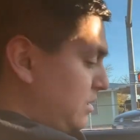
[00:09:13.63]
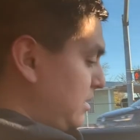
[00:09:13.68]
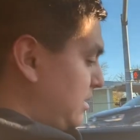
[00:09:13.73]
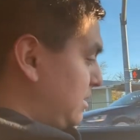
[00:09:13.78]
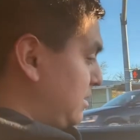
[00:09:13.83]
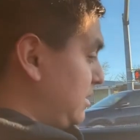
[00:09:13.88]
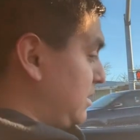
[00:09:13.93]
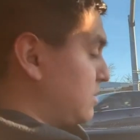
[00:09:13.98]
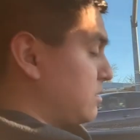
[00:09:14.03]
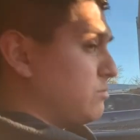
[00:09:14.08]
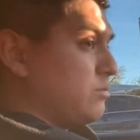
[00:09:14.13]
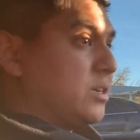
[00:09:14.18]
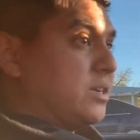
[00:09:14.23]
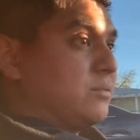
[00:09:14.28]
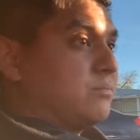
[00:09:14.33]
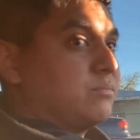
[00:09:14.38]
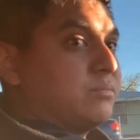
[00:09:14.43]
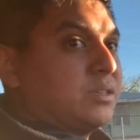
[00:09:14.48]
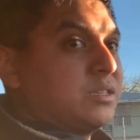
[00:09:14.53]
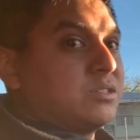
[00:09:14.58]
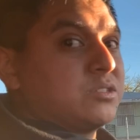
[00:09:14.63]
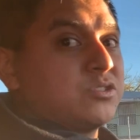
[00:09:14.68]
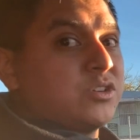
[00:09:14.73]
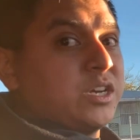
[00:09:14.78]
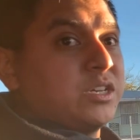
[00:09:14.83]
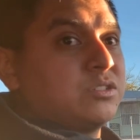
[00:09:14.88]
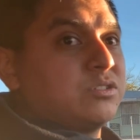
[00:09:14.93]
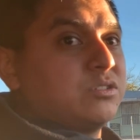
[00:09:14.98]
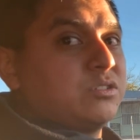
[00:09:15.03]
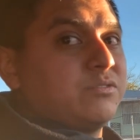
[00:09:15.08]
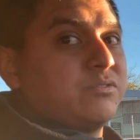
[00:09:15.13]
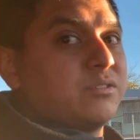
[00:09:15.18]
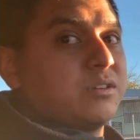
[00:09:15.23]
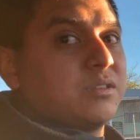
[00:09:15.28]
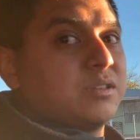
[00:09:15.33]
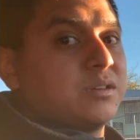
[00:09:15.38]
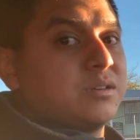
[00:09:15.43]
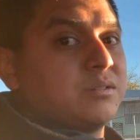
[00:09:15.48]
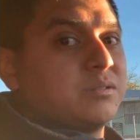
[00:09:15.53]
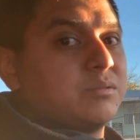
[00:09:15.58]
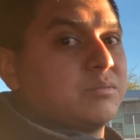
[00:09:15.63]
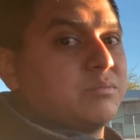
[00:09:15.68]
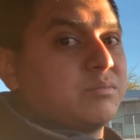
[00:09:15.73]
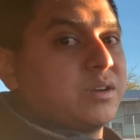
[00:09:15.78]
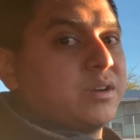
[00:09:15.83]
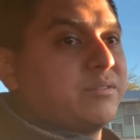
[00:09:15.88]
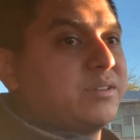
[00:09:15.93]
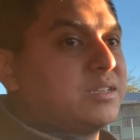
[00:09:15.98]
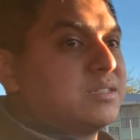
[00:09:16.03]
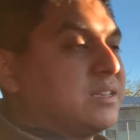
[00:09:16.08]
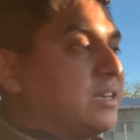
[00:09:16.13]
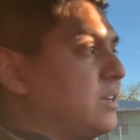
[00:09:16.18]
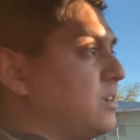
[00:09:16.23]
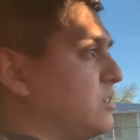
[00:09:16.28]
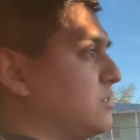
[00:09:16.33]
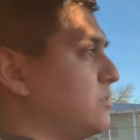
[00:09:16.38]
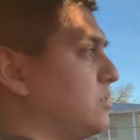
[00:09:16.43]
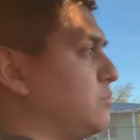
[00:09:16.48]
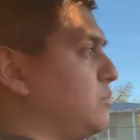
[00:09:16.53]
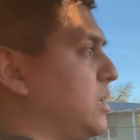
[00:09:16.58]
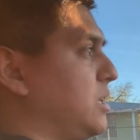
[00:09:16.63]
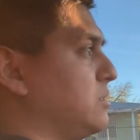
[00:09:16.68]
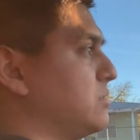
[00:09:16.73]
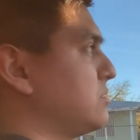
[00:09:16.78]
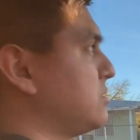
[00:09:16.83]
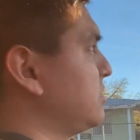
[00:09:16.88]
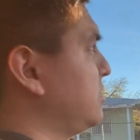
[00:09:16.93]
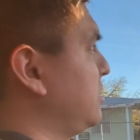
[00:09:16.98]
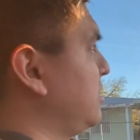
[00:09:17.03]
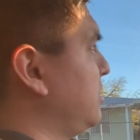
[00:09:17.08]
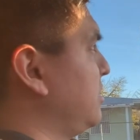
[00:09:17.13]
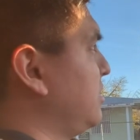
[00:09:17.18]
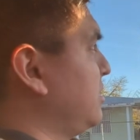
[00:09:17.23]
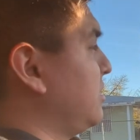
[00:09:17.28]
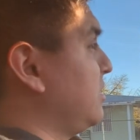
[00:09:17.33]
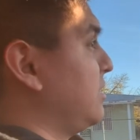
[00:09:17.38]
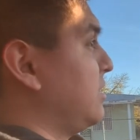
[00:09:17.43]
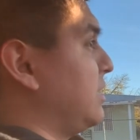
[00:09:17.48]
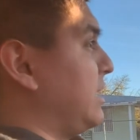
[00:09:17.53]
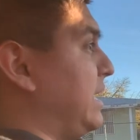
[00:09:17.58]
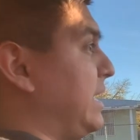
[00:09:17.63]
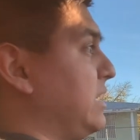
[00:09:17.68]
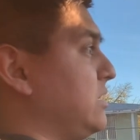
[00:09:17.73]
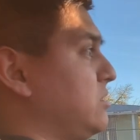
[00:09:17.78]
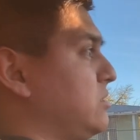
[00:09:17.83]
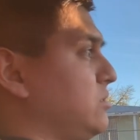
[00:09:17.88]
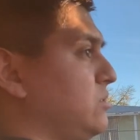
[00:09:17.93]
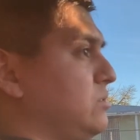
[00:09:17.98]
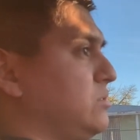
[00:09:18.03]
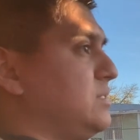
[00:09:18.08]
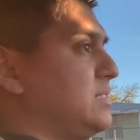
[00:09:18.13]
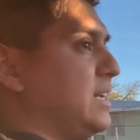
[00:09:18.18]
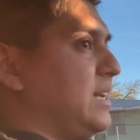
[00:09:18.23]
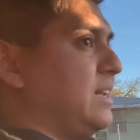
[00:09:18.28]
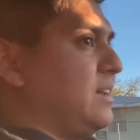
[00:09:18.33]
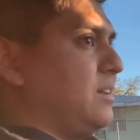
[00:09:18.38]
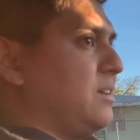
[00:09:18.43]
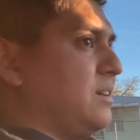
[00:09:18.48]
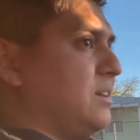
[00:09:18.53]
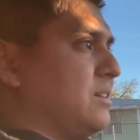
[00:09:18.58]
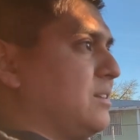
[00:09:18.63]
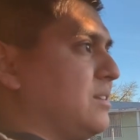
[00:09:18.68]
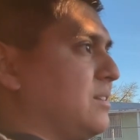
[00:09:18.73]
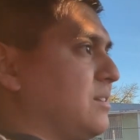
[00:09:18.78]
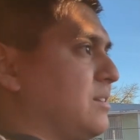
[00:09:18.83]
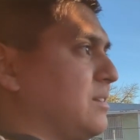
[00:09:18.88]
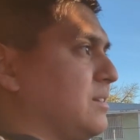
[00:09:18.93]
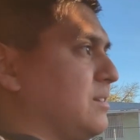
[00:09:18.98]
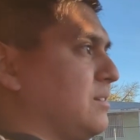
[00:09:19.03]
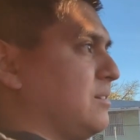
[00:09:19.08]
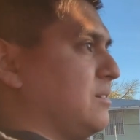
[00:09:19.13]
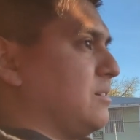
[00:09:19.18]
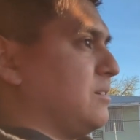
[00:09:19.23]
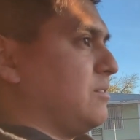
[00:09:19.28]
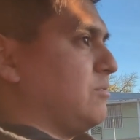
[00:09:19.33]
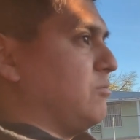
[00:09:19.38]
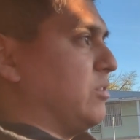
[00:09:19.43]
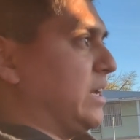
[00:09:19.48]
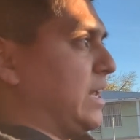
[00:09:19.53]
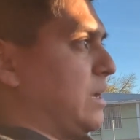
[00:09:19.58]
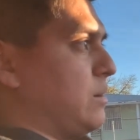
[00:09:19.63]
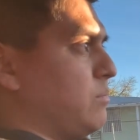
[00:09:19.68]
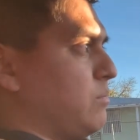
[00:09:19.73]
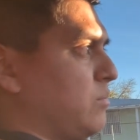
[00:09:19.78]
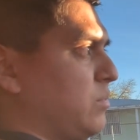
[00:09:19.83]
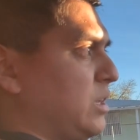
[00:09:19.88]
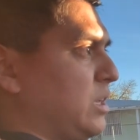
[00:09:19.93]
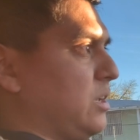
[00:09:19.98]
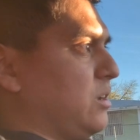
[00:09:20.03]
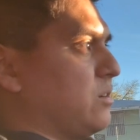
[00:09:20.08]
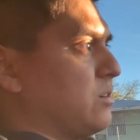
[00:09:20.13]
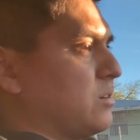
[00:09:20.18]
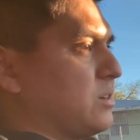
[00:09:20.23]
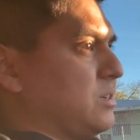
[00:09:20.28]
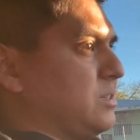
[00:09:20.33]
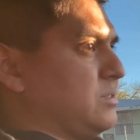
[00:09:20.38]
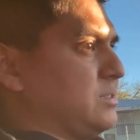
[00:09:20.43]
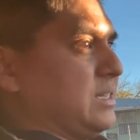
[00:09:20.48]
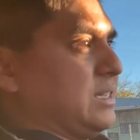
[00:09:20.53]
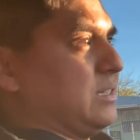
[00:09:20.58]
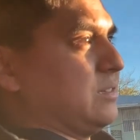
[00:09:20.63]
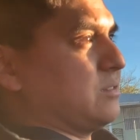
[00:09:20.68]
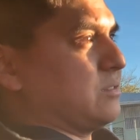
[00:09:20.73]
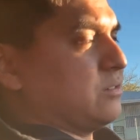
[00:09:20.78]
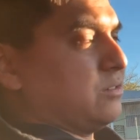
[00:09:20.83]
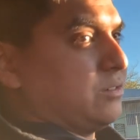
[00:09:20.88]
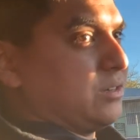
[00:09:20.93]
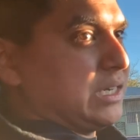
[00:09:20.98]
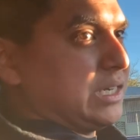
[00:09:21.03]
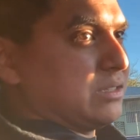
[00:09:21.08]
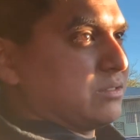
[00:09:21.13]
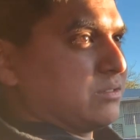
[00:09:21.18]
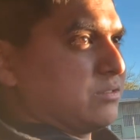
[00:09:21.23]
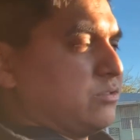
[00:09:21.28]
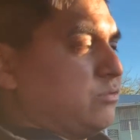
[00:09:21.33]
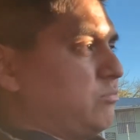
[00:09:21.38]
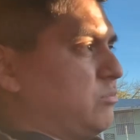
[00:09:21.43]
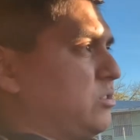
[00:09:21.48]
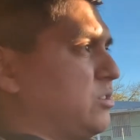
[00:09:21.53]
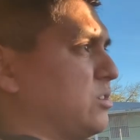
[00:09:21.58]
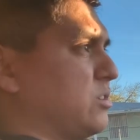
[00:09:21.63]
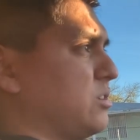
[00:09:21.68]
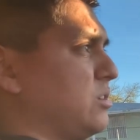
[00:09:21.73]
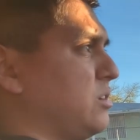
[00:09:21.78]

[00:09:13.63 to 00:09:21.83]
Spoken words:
that's what I've been trying to do for the previous 800 miles. I do daily it when I'm here because I go out to work,